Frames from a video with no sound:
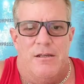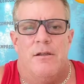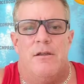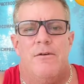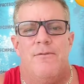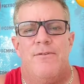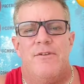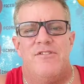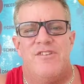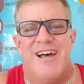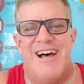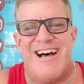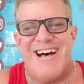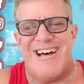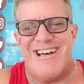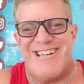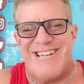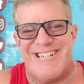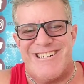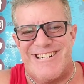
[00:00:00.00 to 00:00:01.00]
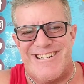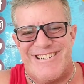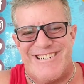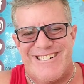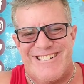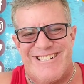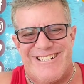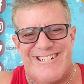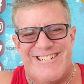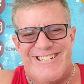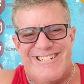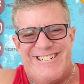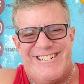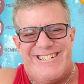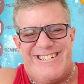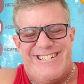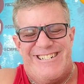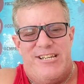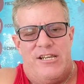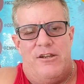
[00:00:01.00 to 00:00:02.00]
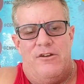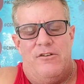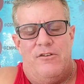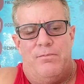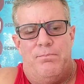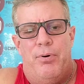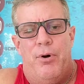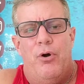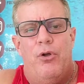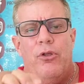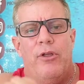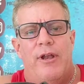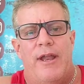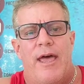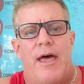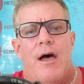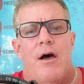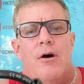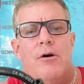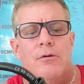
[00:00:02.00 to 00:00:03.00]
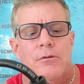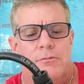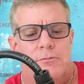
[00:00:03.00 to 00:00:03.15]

if it's hot, you can just pull it out.